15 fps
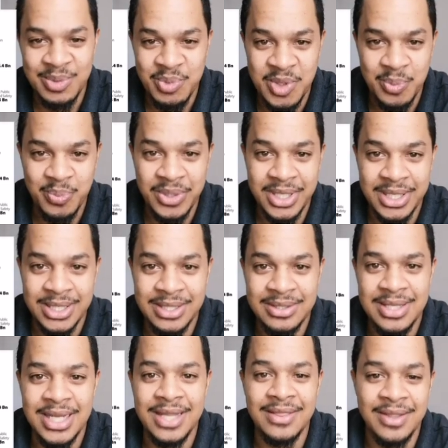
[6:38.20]
are being paid,
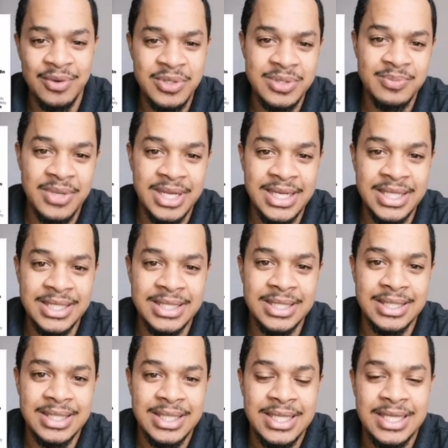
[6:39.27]
and those money
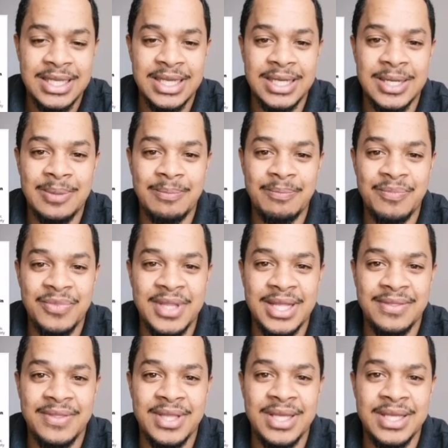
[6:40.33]

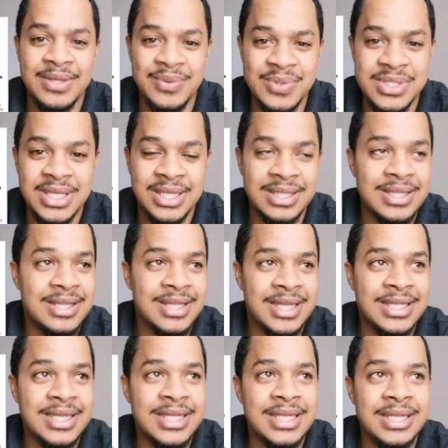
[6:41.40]
that they use,
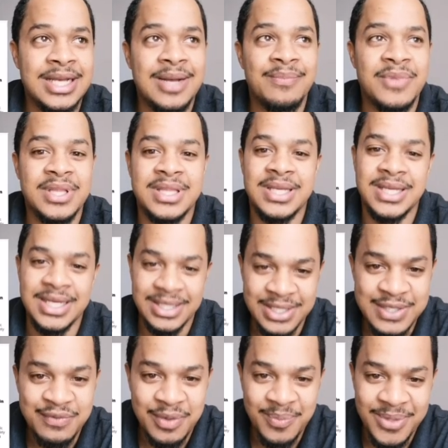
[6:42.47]
that income that they get,
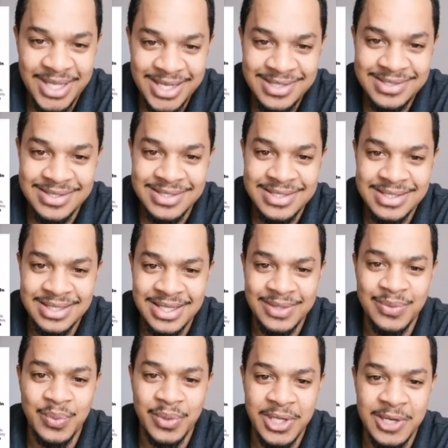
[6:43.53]
is from taxes
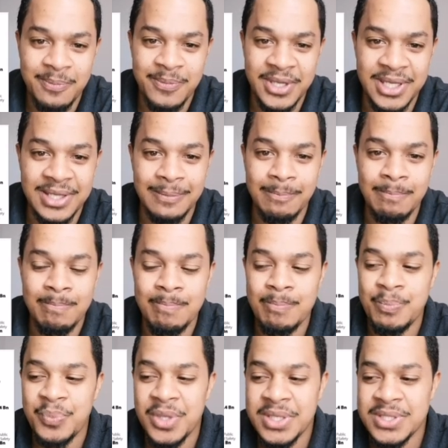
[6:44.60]
that we are paying.
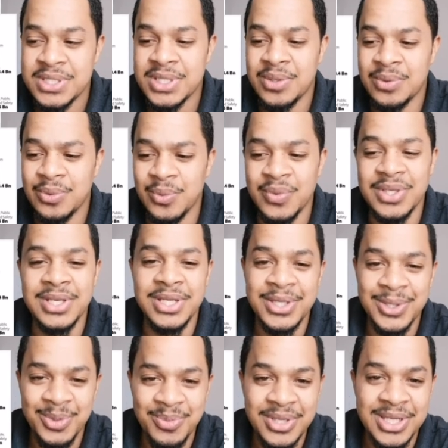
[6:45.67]
So we
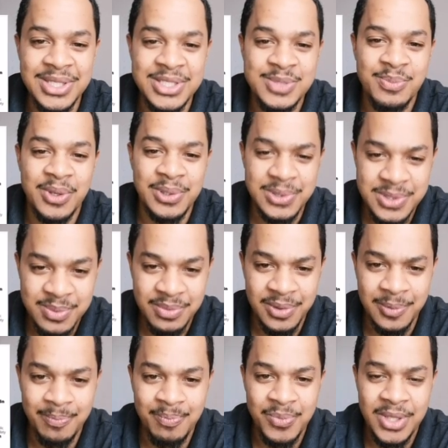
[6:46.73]
need to be
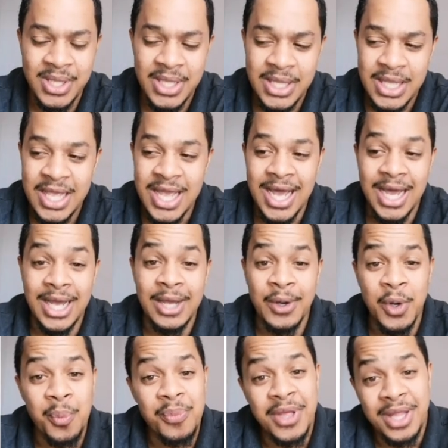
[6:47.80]
responsible. I
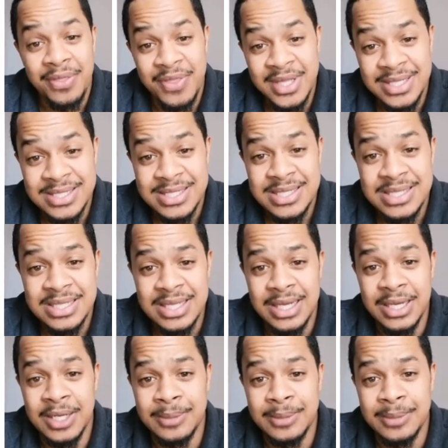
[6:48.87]
hope that this